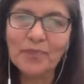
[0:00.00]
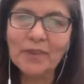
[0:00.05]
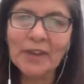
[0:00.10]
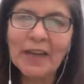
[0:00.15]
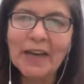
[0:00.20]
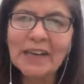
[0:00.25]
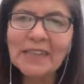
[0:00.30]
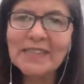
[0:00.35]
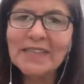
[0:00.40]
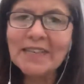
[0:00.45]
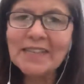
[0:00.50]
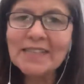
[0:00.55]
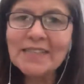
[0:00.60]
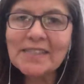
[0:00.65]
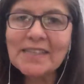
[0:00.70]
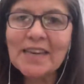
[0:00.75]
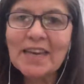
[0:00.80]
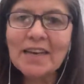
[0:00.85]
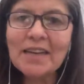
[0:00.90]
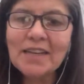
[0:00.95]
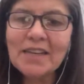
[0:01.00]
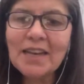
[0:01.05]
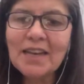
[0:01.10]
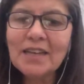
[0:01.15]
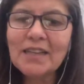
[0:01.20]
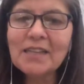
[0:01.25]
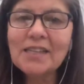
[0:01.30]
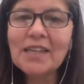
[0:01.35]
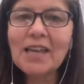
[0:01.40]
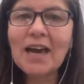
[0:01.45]
as I said,
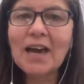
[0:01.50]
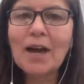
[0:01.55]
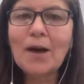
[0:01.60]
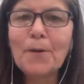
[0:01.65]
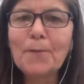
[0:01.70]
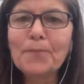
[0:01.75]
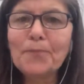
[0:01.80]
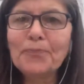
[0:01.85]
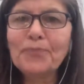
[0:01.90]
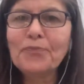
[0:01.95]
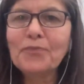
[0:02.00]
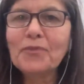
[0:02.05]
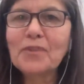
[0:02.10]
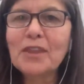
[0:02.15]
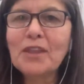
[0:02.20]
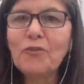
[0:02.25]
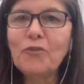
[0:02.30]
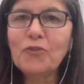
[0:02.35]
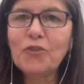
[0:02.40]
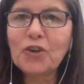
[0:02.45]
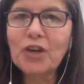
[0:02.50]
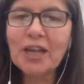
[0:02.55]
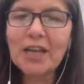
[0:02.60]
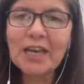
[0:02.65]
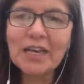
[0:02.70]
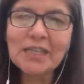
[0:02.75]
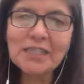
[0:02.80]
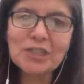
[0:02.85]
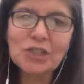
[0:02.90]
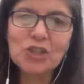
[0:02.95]
the
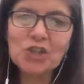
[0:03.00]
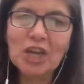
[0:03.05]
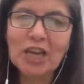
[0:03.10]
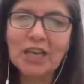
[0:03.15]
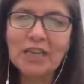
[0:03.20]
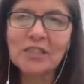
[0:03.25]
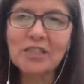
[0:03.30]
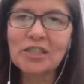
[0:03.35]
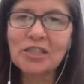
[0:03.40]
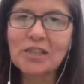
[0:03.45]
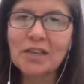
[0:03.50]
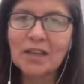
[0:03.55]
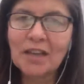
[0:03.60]
foreign exchange